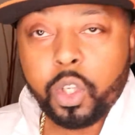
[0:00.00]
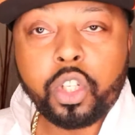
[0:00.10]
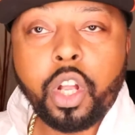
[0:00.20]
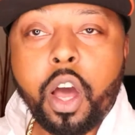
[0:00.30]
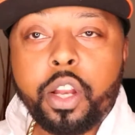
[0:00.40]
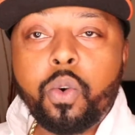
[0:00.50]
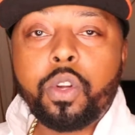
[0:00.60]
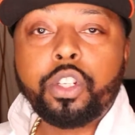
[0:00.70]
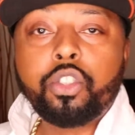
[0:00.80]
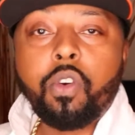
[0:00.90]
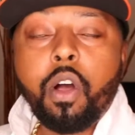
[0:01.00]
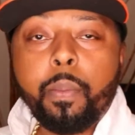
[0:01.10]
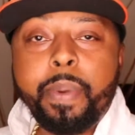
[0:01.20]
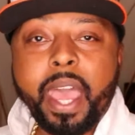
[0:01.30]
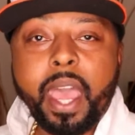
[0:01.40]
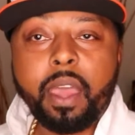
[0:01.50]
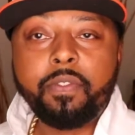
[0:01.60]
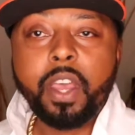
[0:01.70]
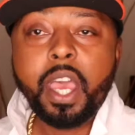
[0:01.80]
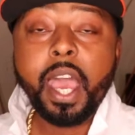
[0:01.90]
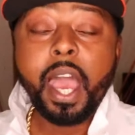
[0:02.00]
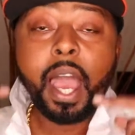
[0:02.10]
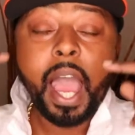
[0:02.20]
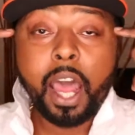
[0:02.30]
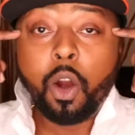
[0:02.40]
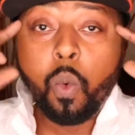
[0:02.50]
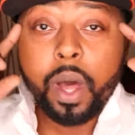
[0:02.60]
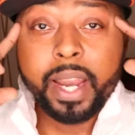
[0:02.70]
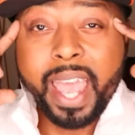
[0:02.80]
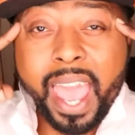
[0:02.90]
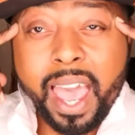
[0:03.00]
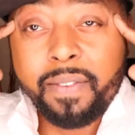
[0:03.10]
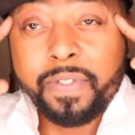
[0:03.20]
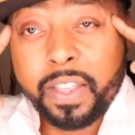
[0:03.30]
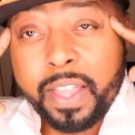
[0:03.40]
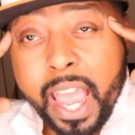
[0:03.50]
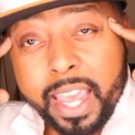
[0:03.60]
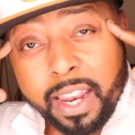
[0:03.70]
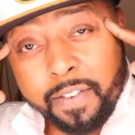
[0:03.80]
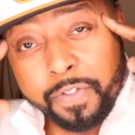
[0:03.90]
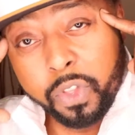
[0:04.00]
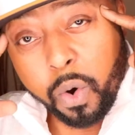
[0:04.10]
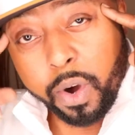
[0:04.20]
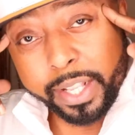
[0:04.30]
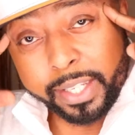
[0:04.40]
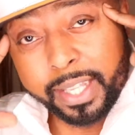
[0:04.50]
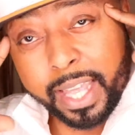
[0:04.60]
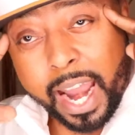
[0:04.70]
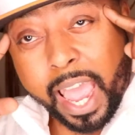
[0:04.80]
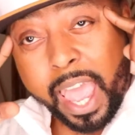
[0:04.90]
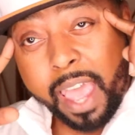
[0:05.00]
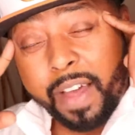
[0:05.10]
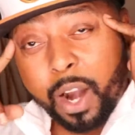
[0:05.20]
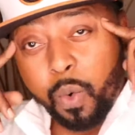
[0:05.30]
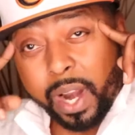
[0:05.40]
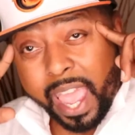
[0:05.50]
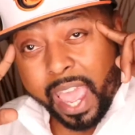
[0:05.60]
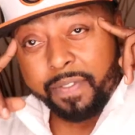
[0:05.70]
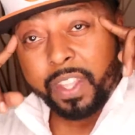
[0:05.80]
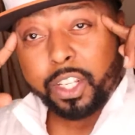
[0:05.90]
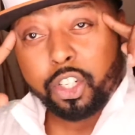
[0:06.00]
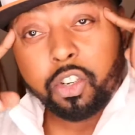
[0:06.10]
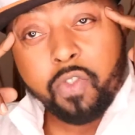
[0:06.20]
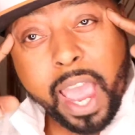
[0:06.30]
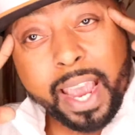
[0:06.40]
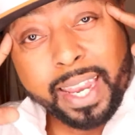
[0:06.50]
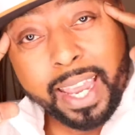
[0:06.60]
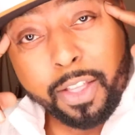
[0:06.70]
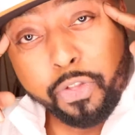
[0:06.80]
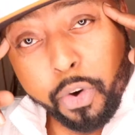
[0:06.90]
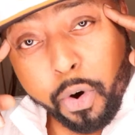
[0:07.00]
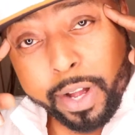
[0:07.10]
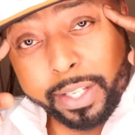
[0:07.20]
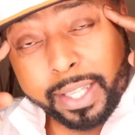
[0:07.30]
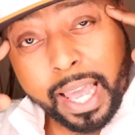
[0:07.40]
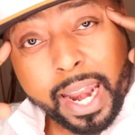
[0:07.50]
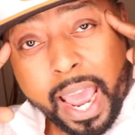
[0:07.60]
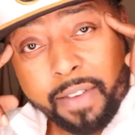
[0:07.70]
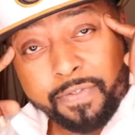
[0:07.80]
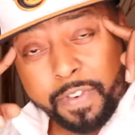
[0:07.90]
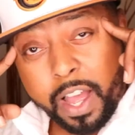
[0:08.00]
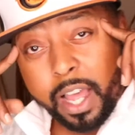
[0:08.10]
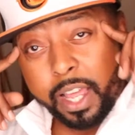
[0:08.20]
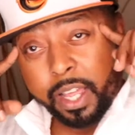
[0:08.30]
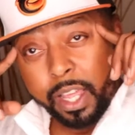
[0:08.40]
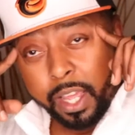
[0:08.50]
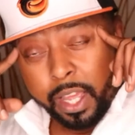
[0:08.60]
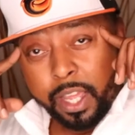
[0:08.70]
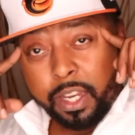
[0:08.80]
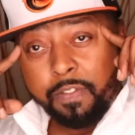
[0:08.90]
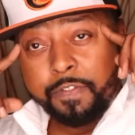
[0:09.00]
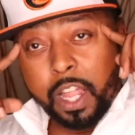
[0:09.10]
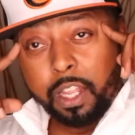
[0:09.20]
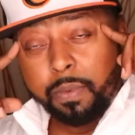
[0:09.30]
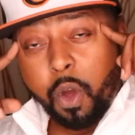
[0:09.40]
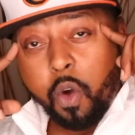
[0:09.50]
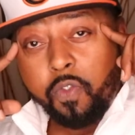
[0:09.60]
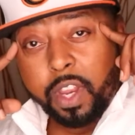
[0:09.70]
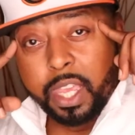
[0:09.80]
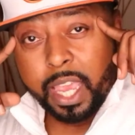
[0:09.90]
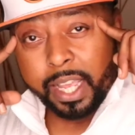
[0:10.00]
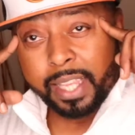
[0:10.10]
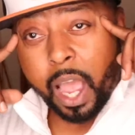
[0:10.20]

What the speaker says: Started on a strong path. I don't want to have the negative thoughts that I have. I don't want to have the distracting thoughts that I've developed over the years.